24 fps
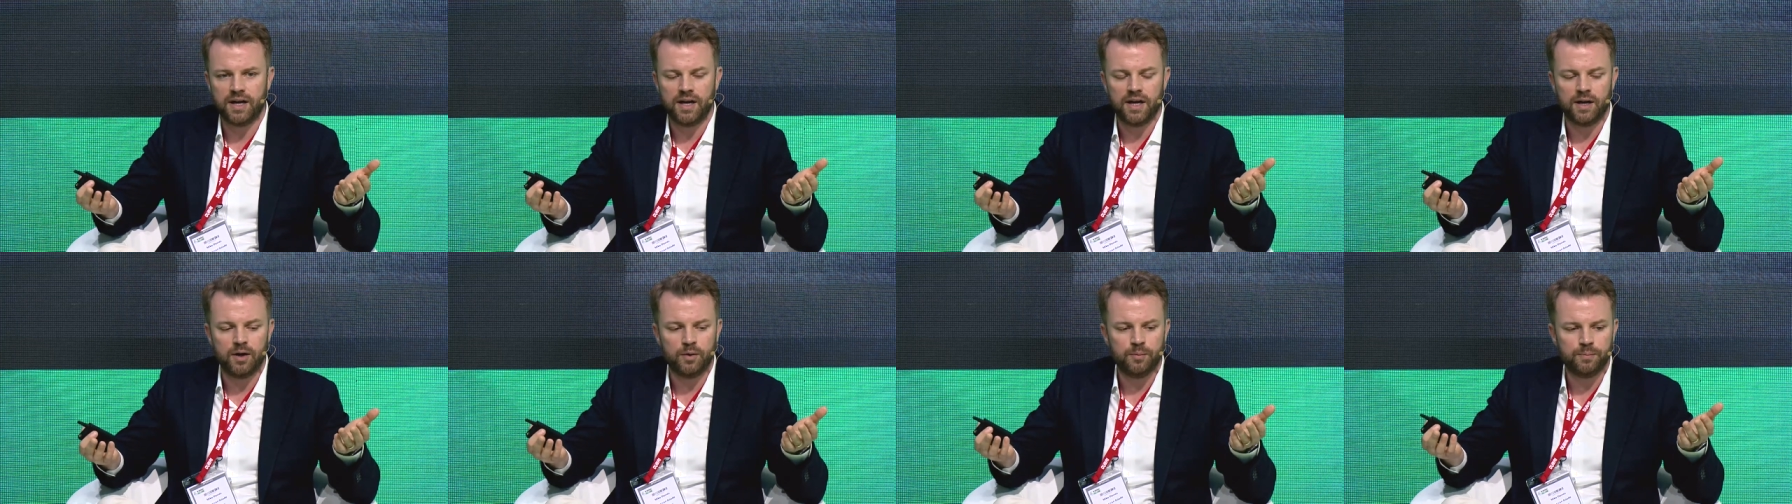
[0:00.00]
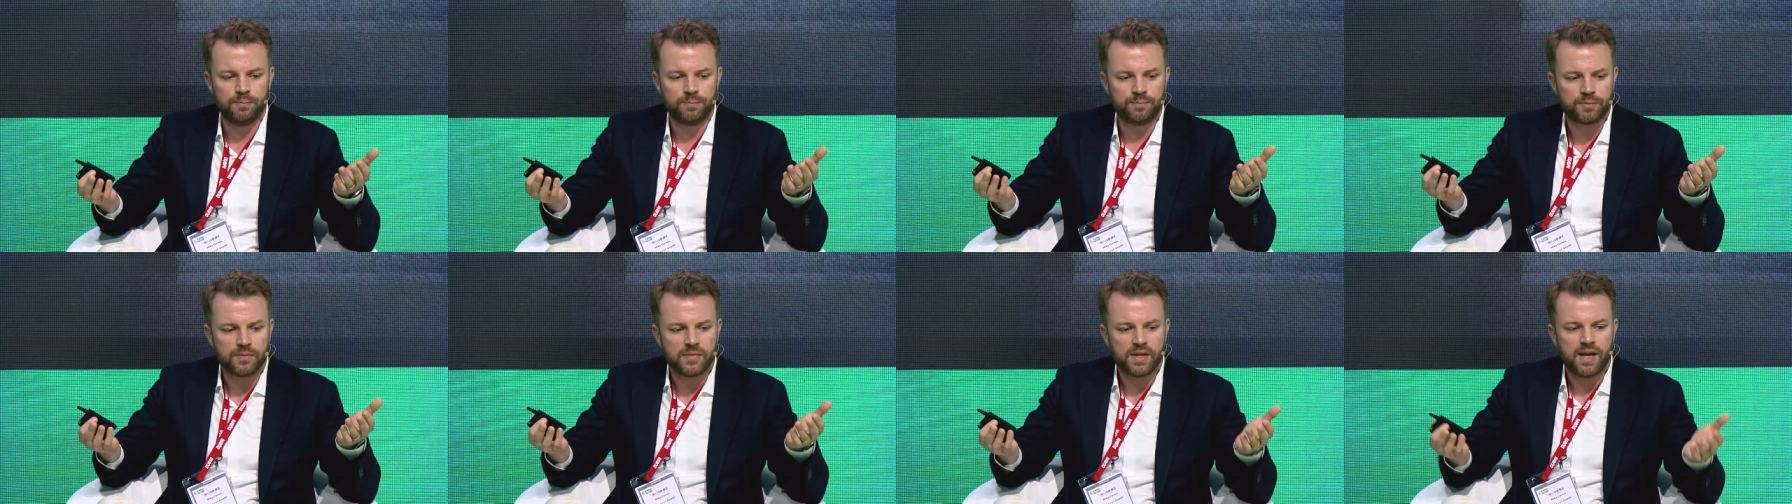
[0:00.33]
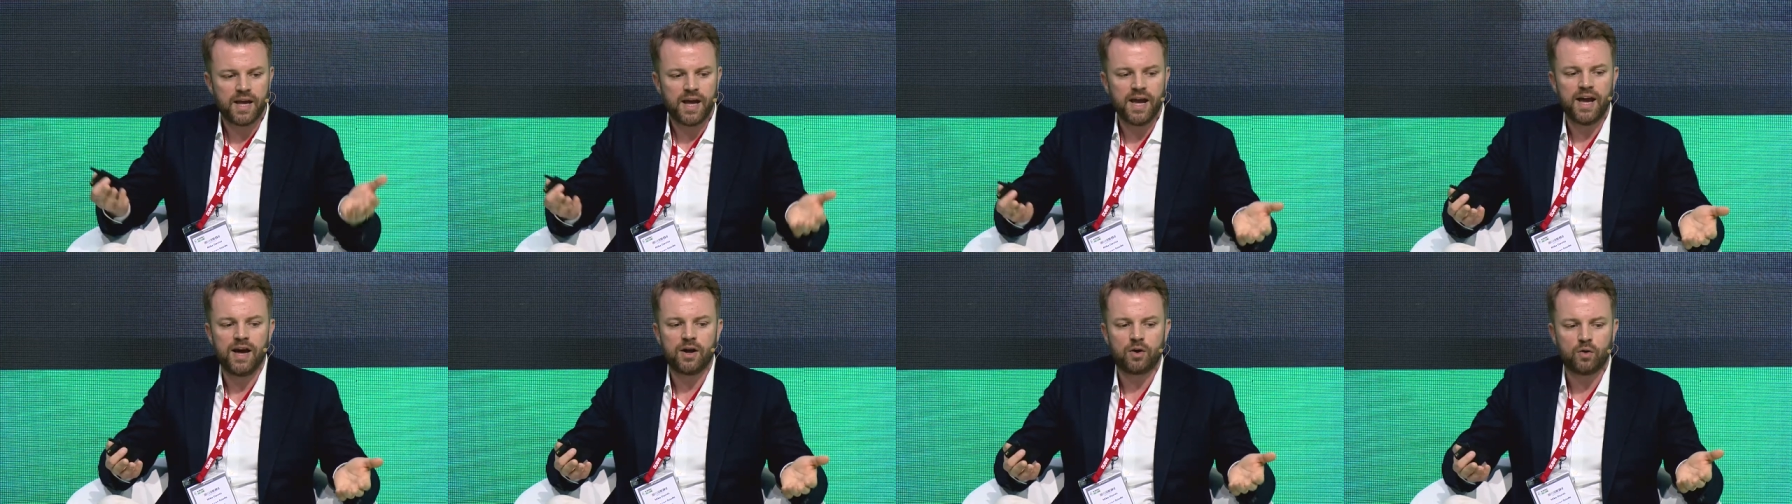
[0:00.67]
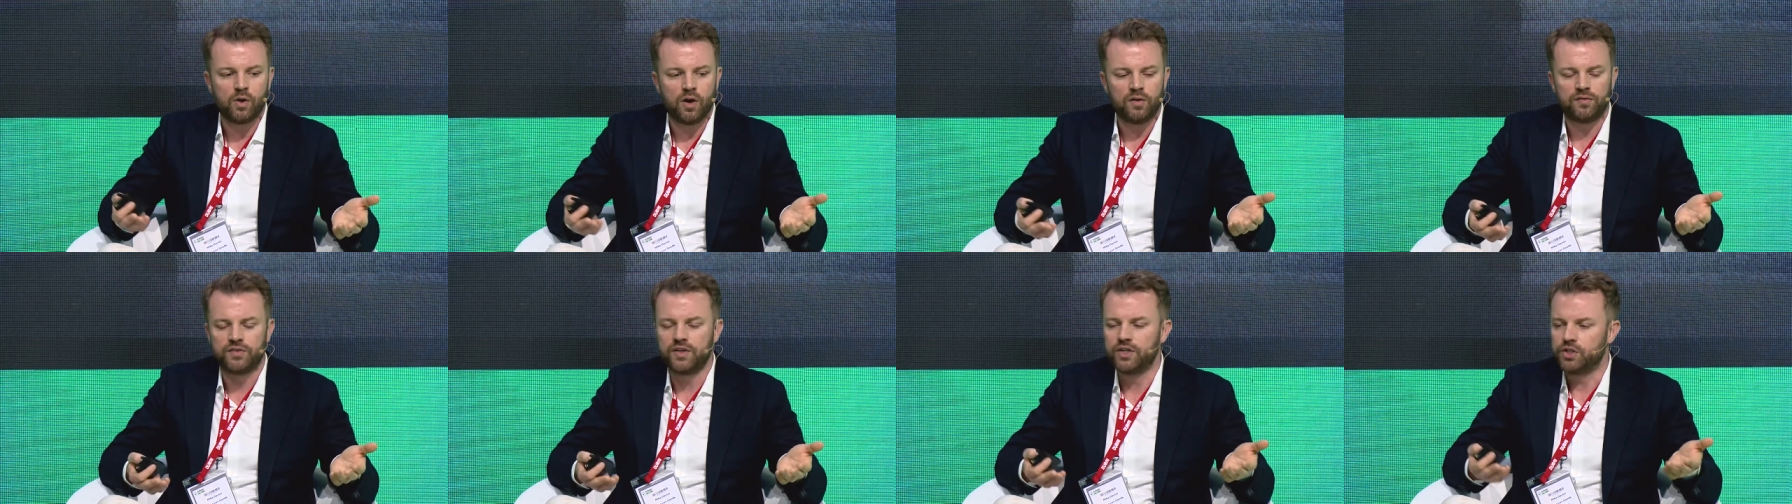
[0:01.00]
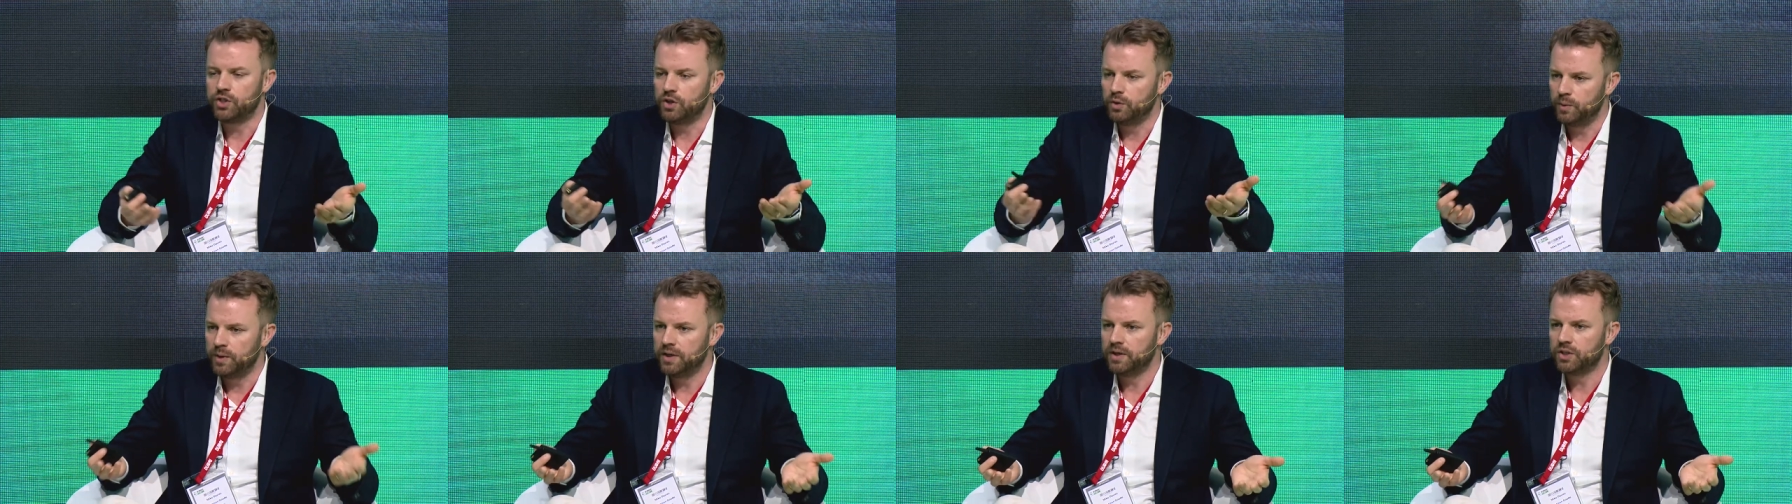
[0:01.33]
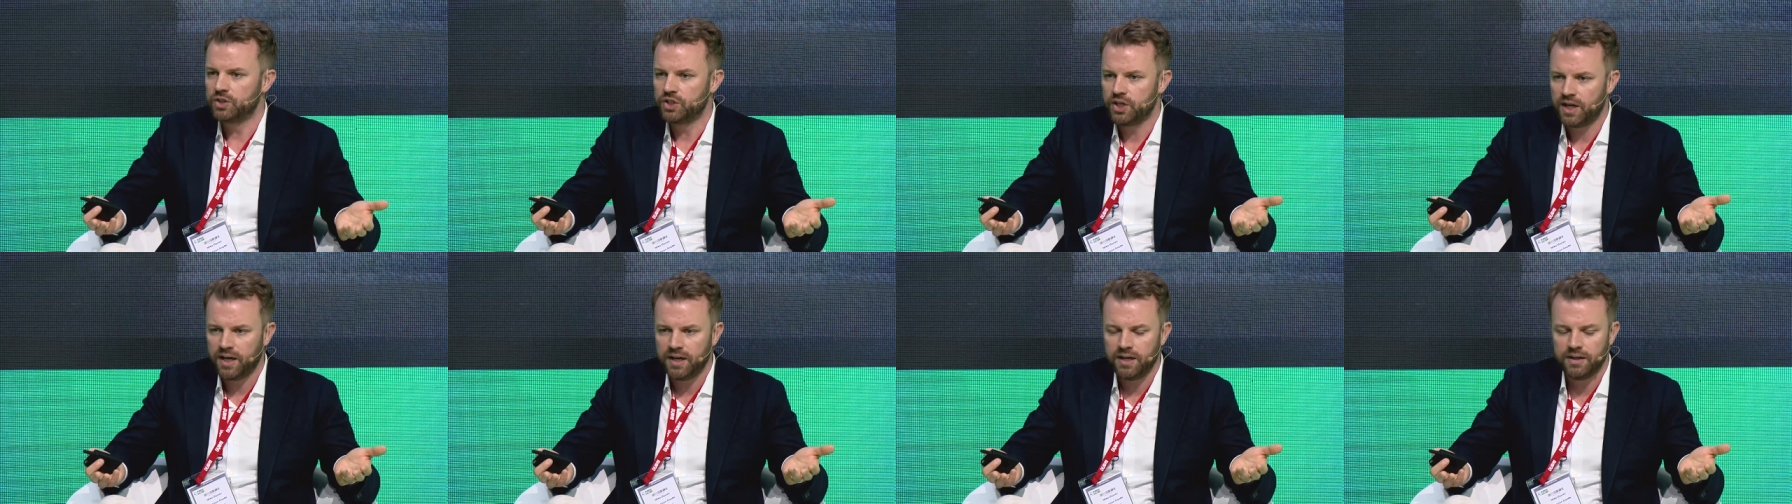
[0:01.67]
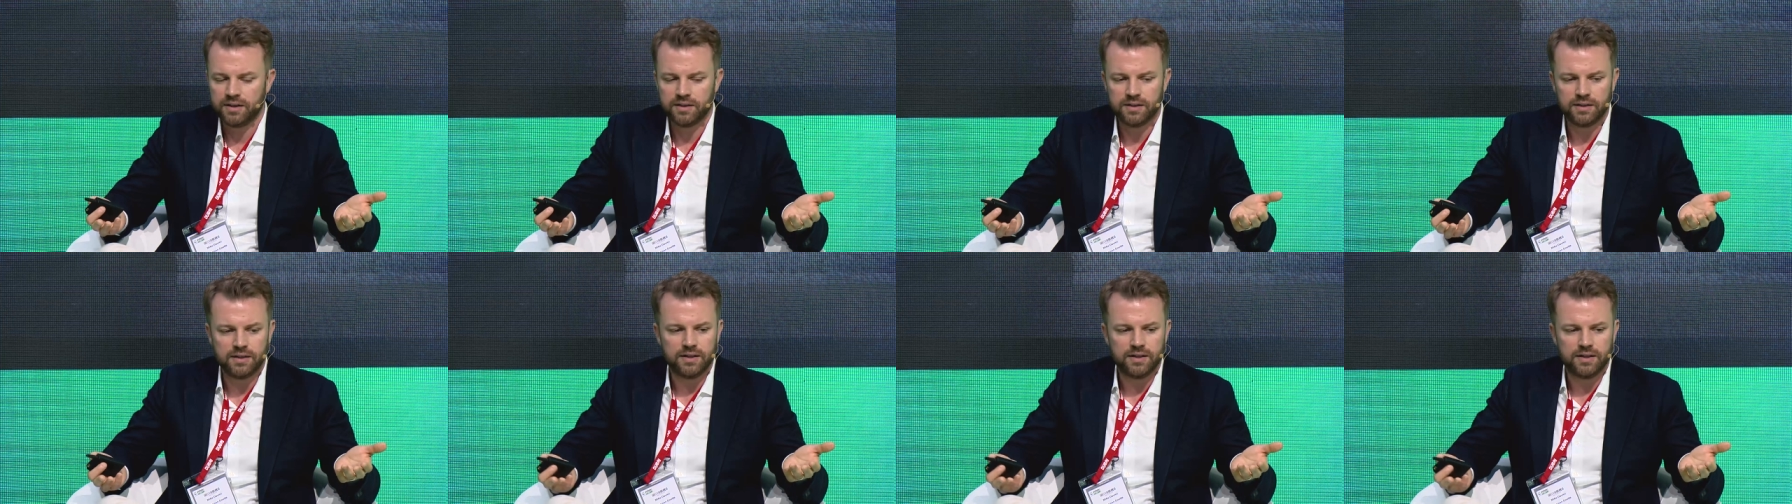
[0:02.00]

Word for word: um, aircraft issue wheelchair.